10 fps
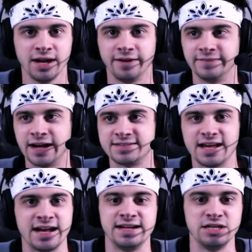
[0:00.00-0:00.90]
And that's
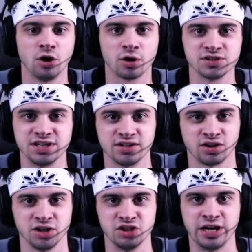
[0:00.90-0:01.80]
80 yards and a
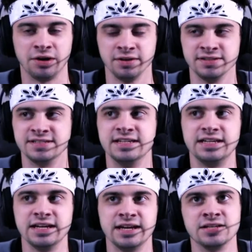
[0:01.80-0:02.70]
touchdown. And
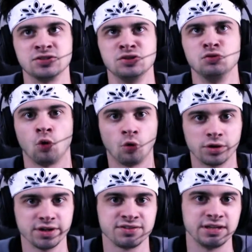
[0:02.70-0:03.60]
Zeke is
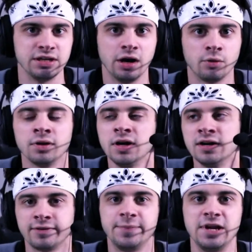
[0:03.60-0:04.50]
notoriously known
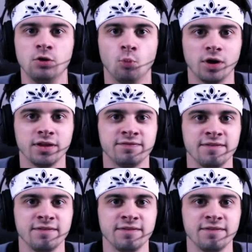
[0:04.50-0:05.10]
for being one of,